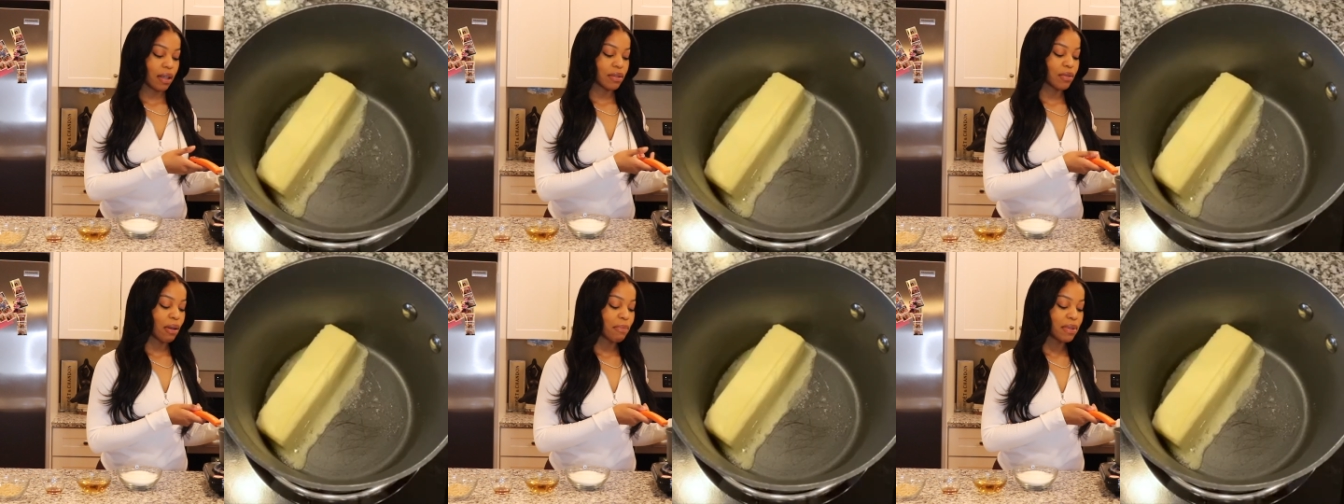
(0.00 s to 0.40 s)

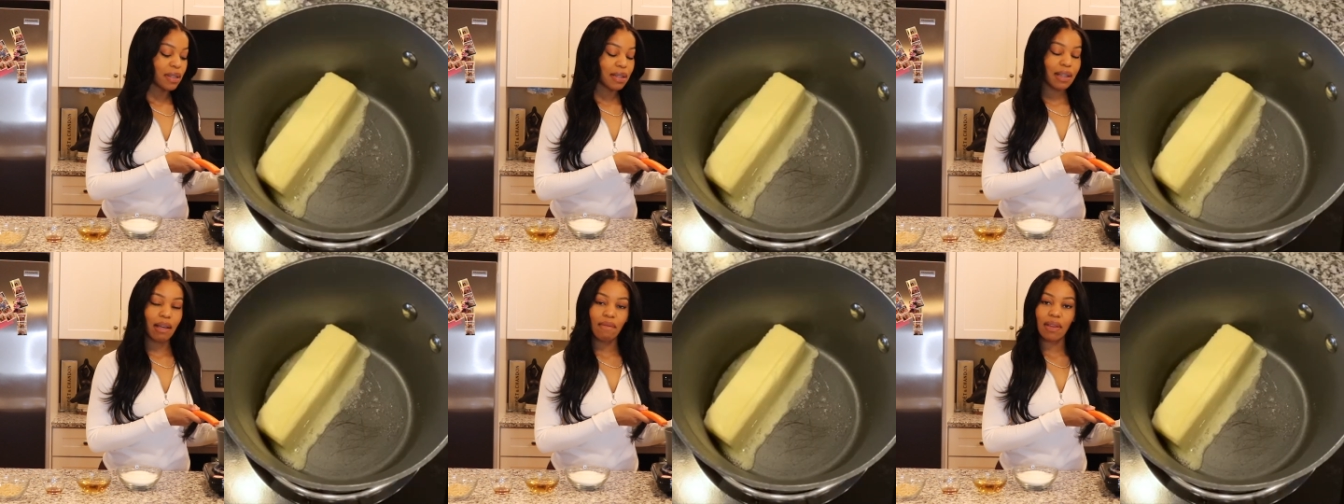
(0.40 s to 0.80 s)
So I'm gonna
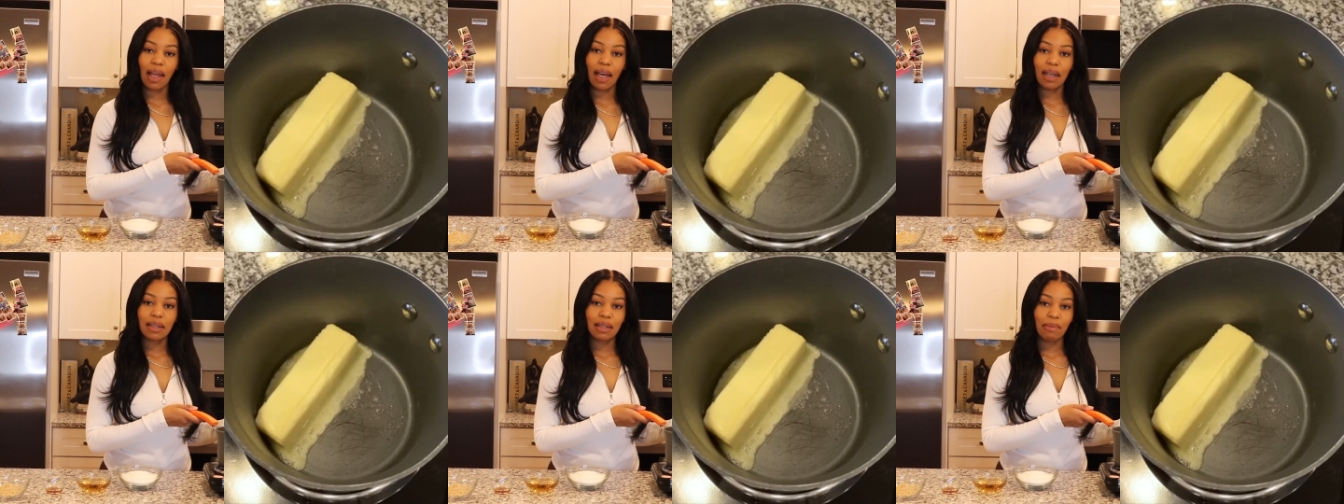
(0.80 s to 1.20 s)
just give
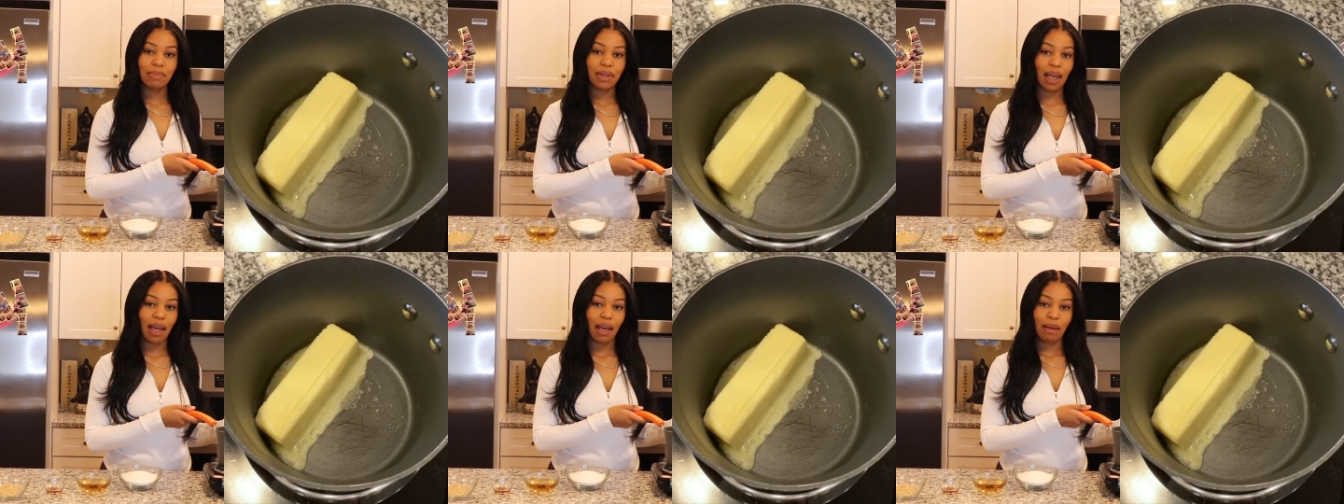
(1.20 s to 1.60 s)
that some
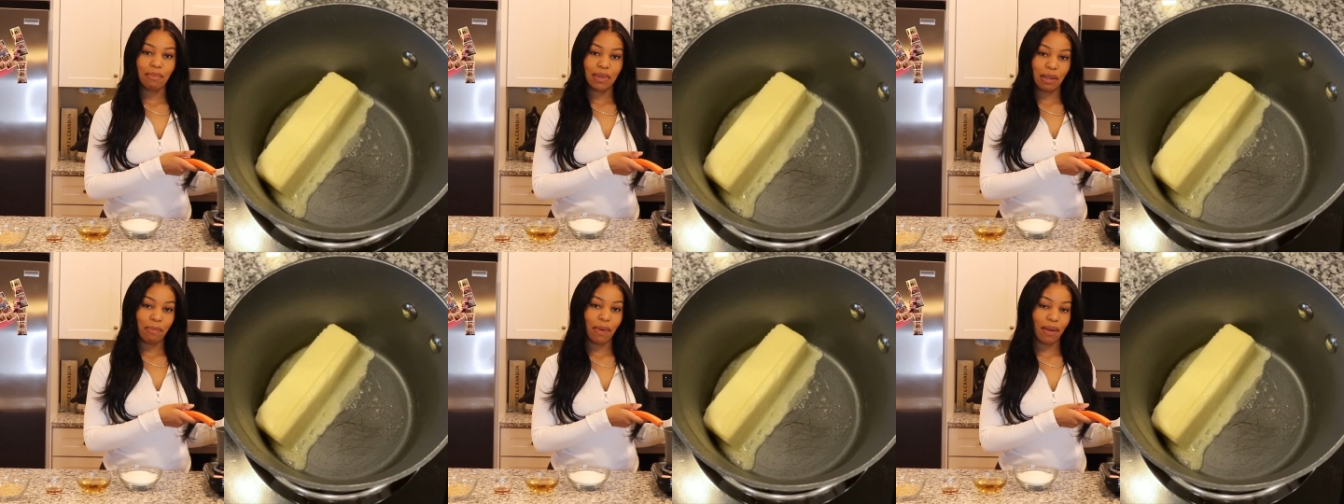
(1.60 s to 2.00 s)
time
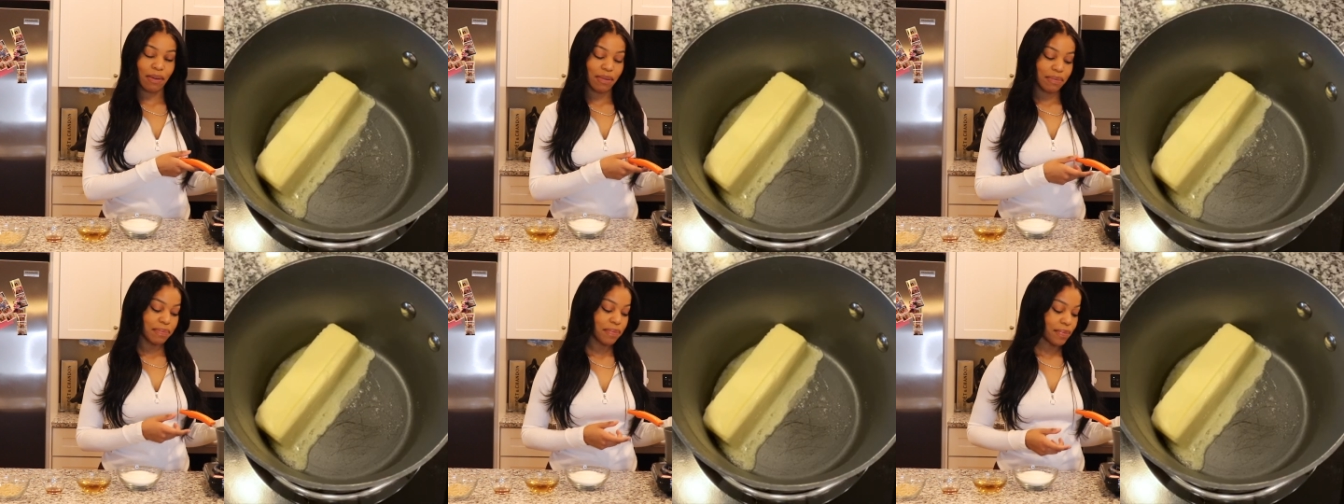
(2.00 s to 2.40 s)
to
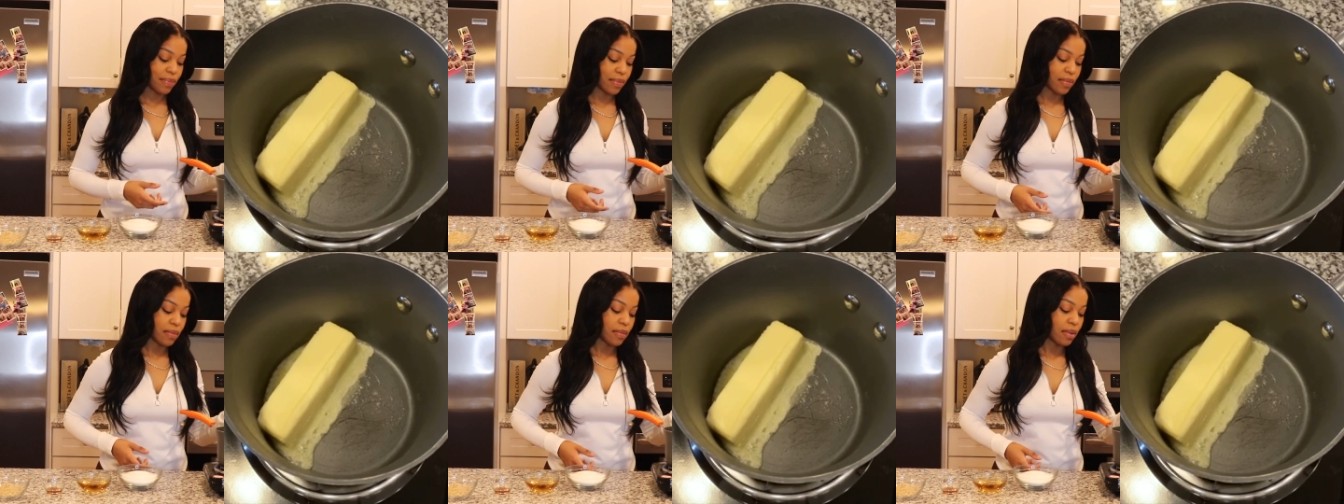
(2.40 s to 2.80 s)
melt.
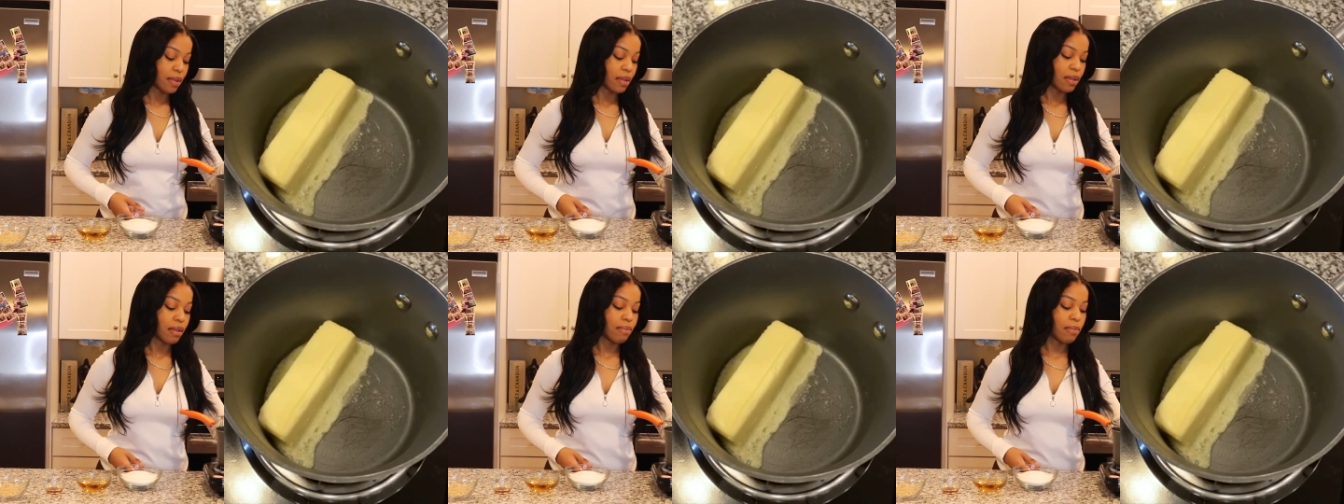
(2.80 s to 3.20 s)

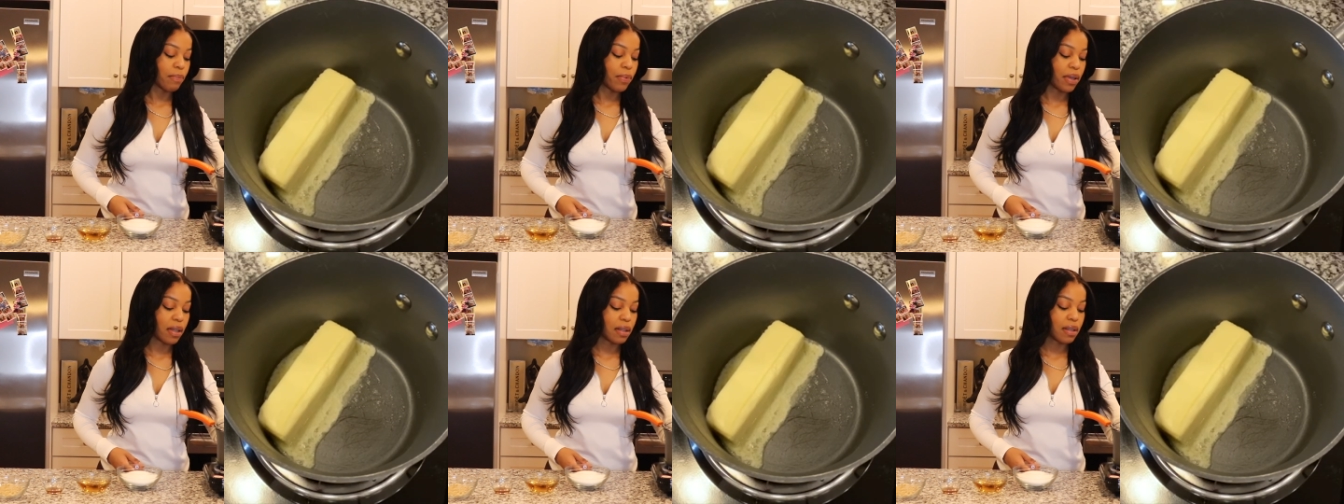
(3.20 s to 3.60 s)

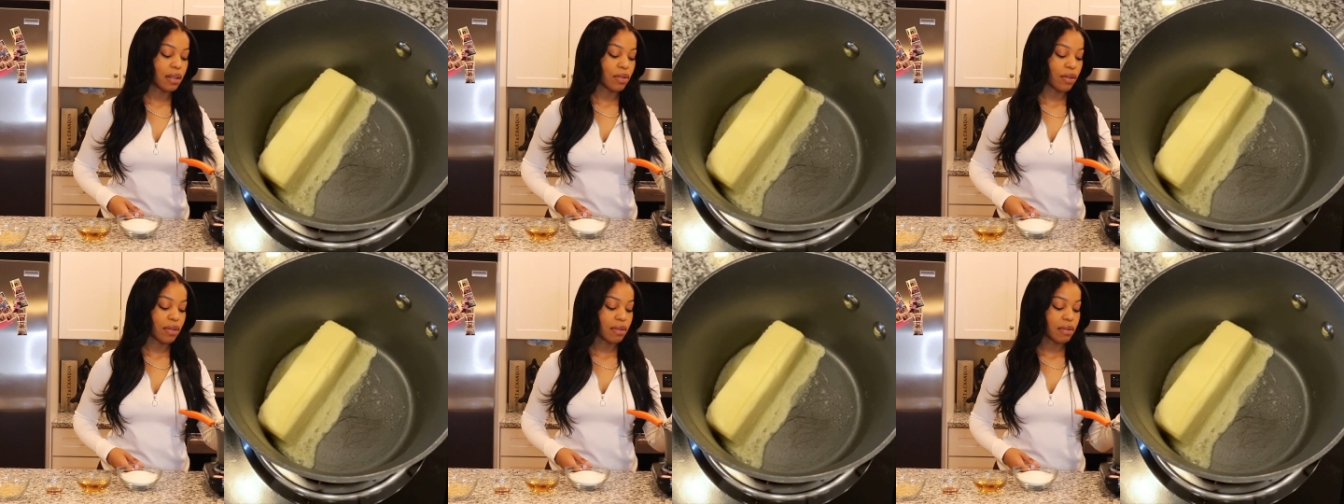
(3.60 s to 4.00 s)
Put a lid
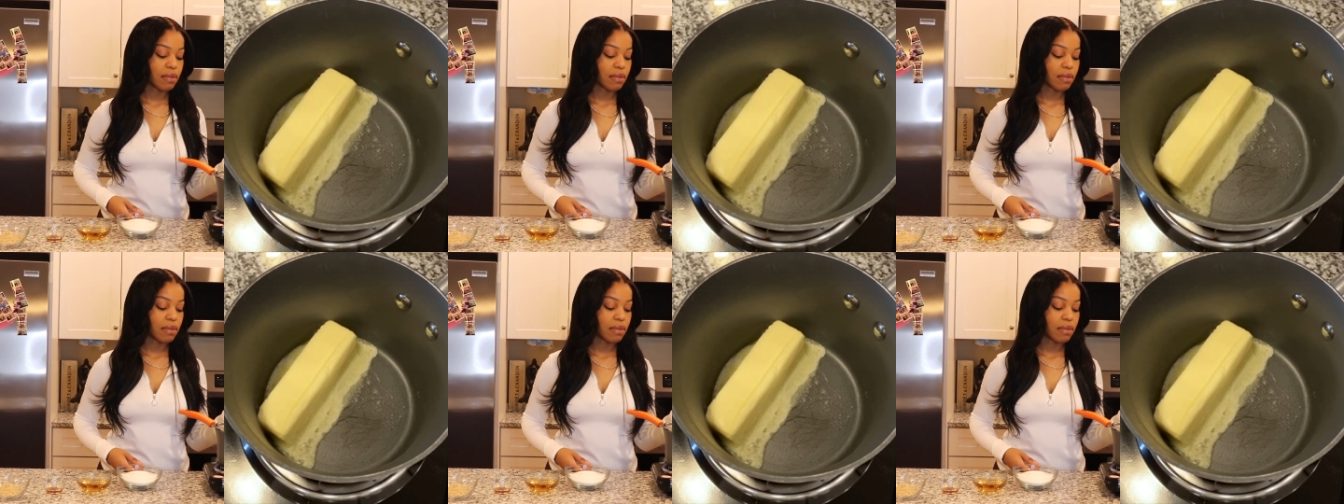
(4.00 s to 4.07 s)
on it.